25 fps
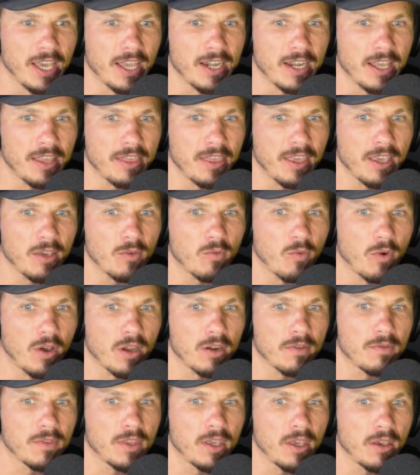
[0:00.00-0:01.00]
And I think
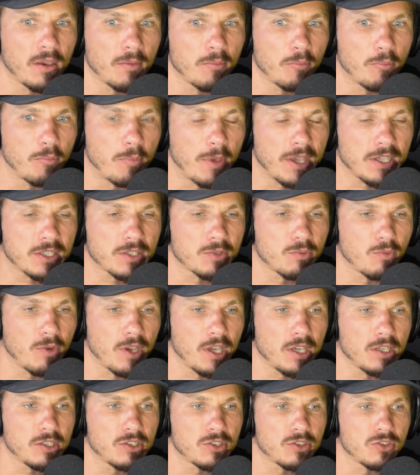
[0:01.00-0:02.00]
one of the best
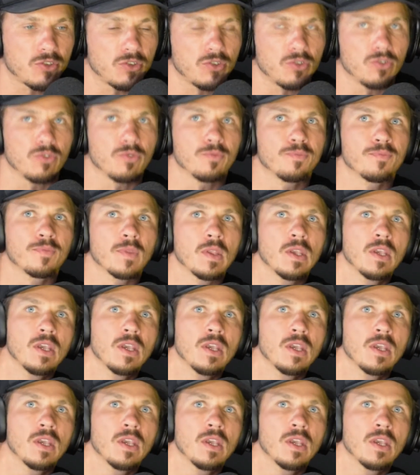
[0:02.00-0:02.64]
ways to